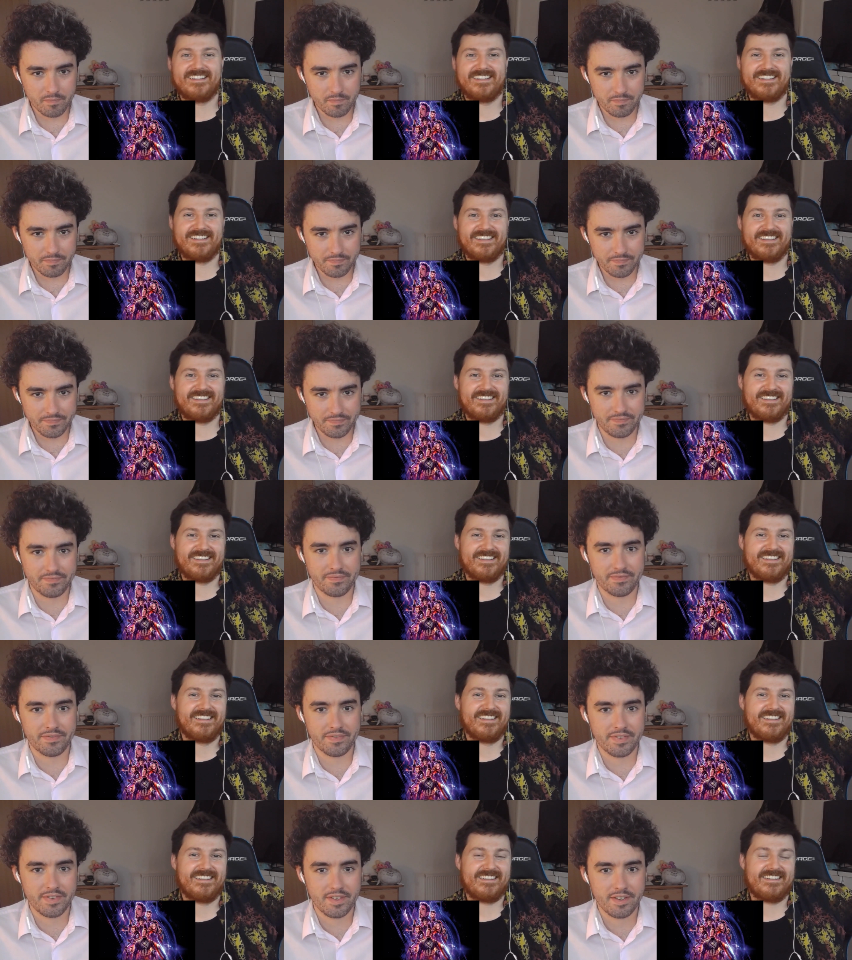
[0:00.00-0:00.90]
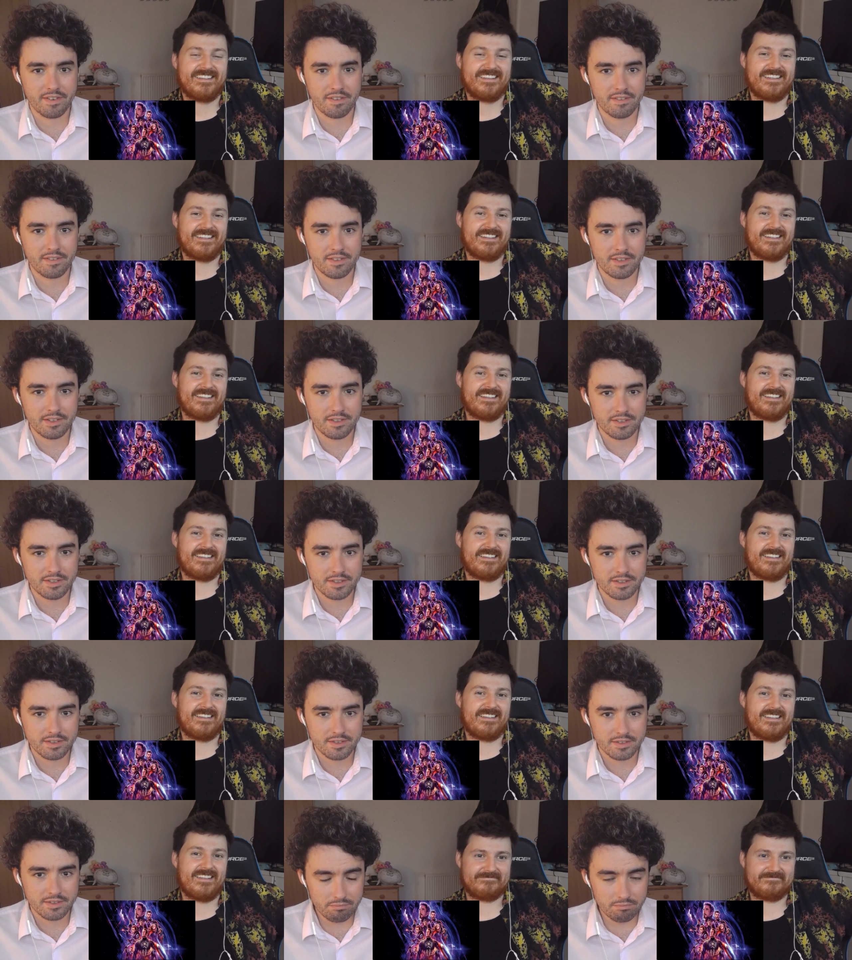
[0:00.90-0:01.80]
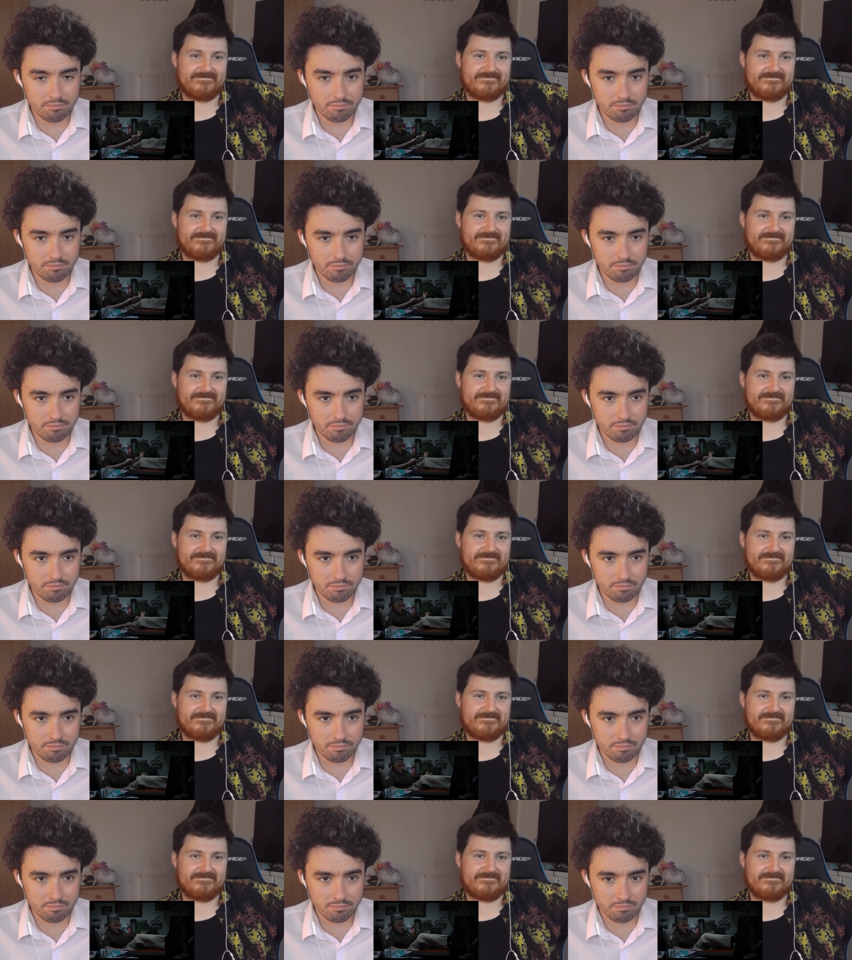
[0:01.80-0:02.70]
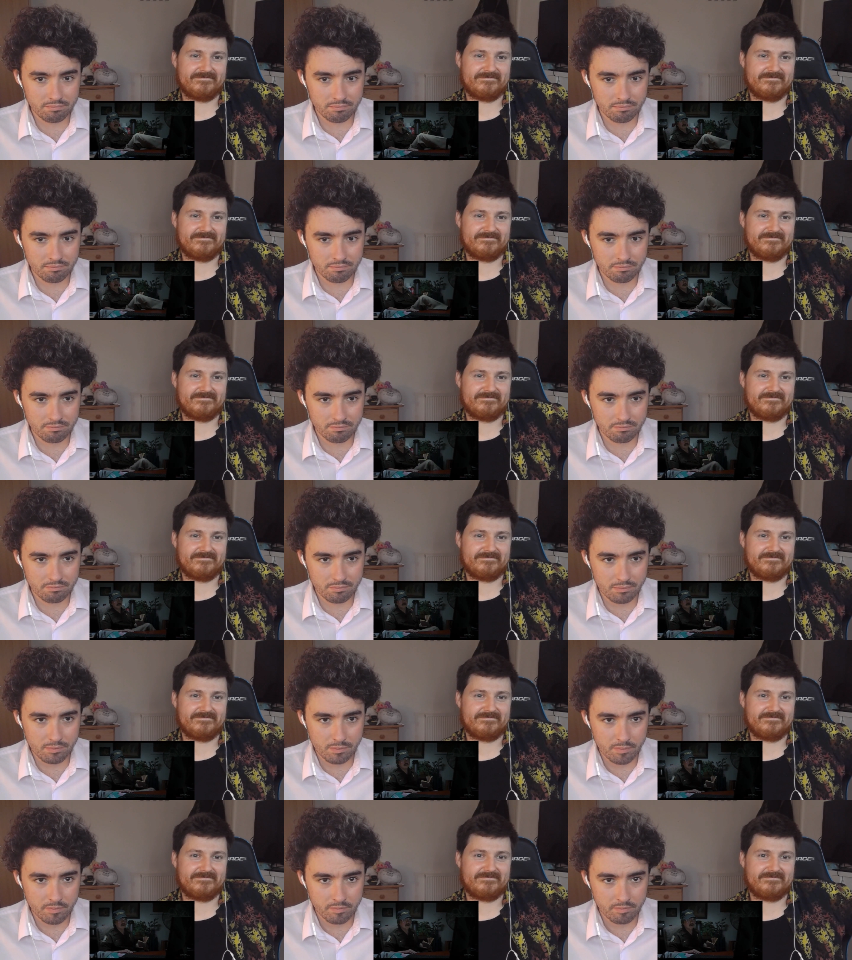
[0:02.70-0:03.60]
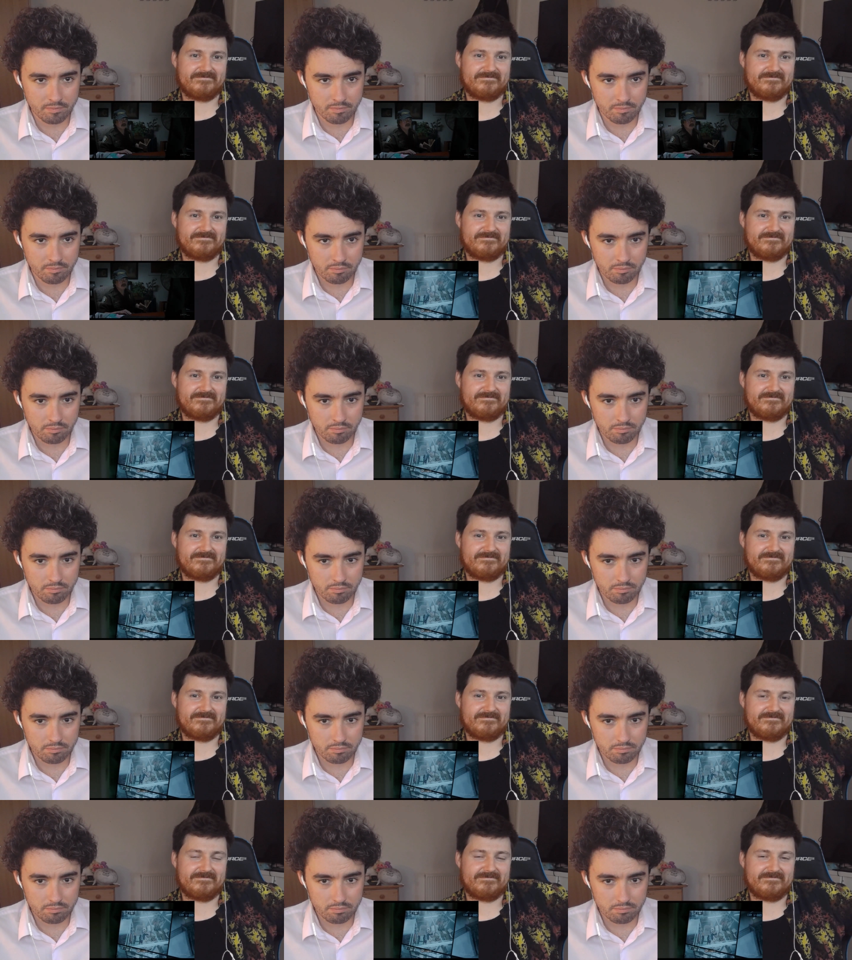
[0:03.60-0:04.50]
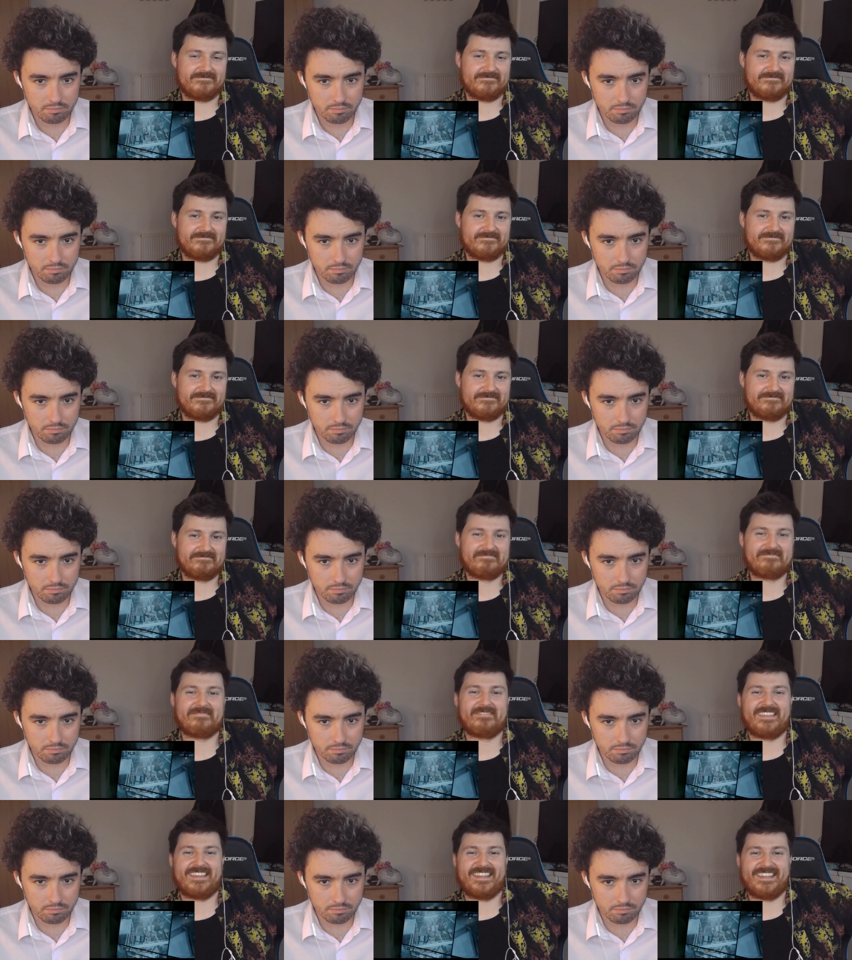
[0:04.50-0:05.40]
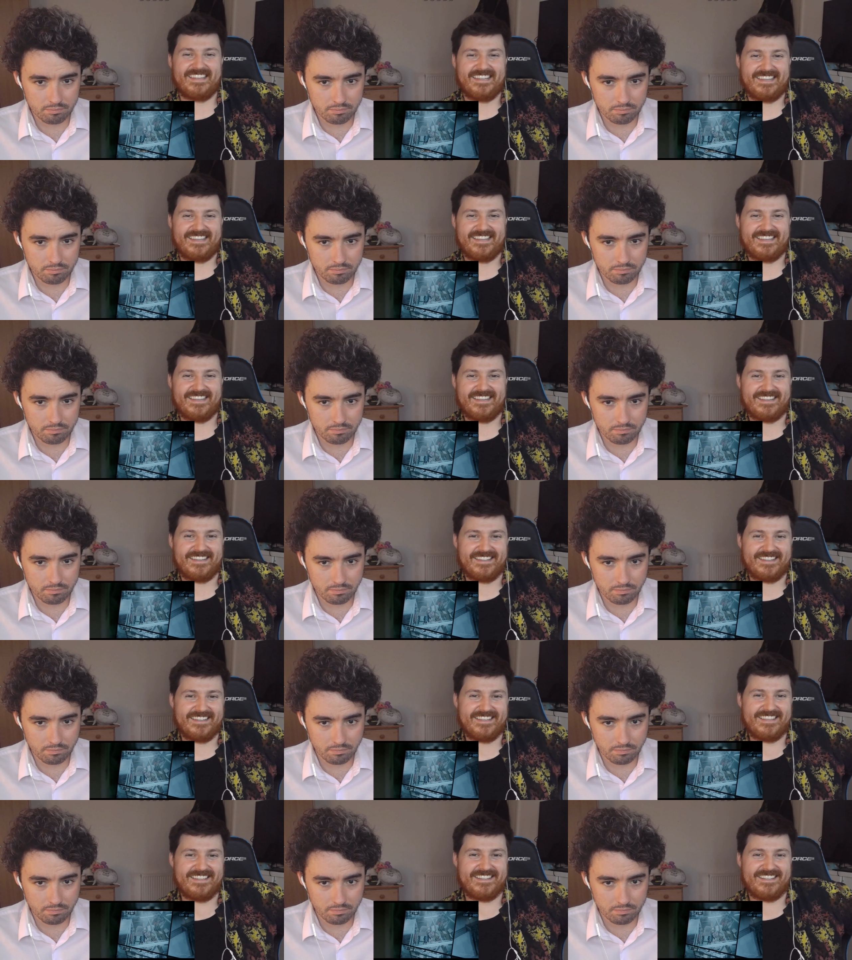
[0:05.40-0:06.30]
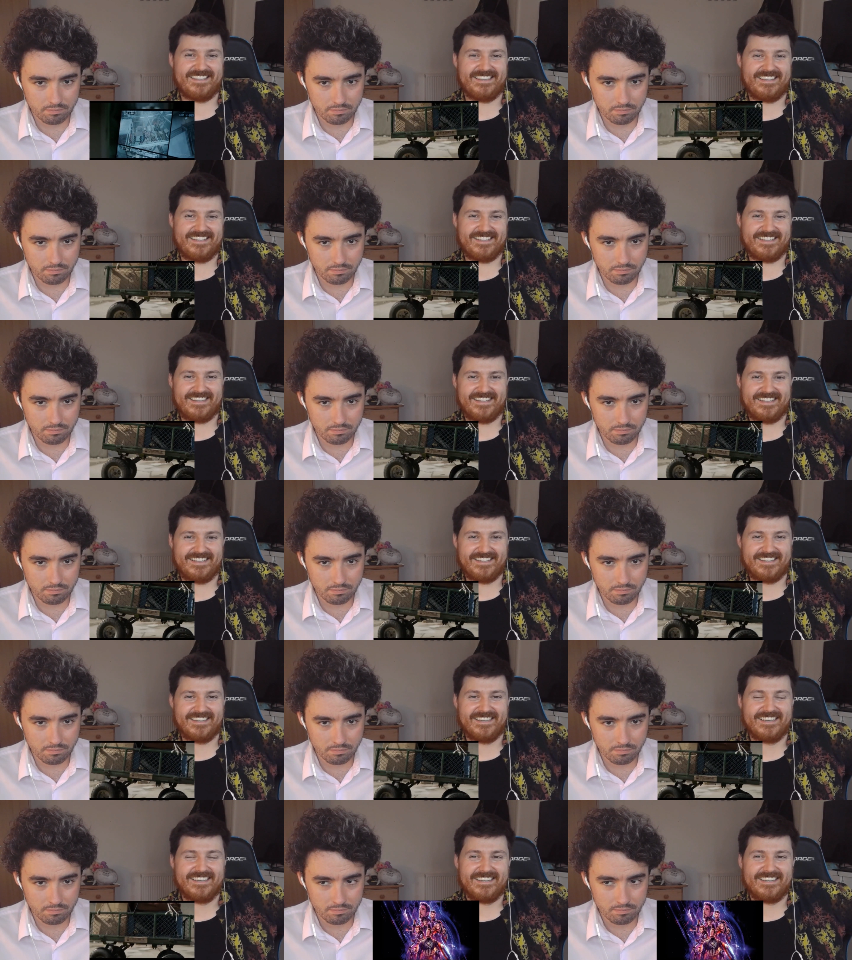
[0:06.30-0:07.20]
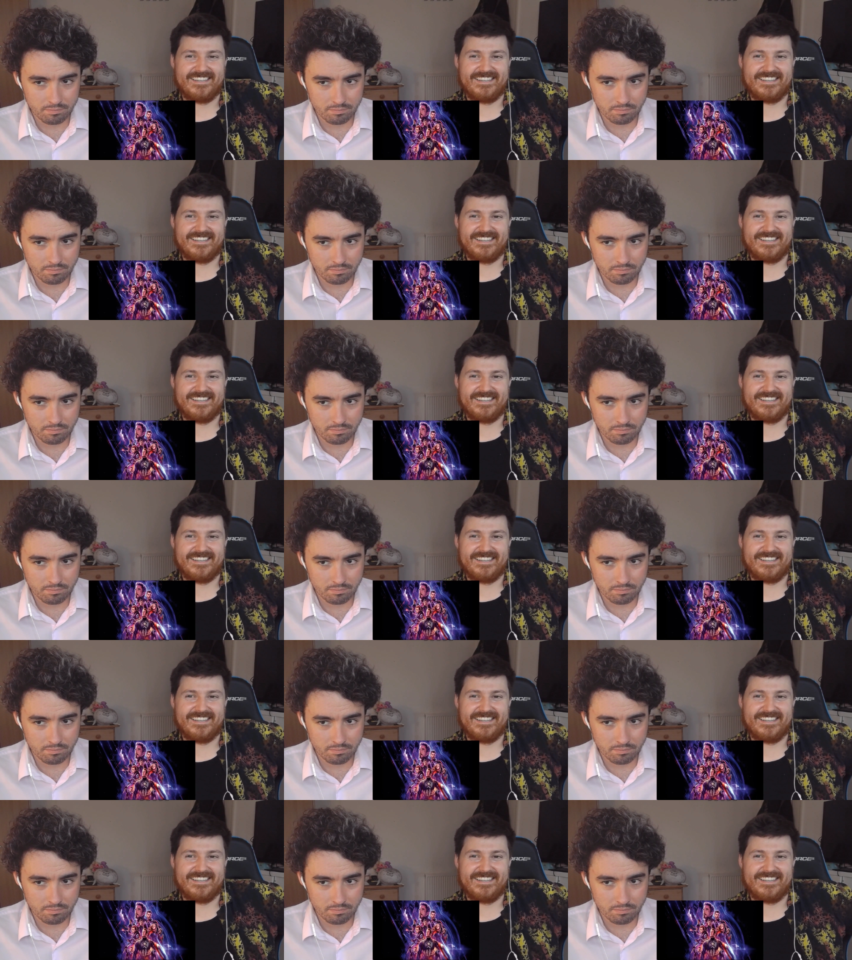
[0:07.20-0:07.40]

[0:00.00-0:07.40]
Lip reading: Nothing is said.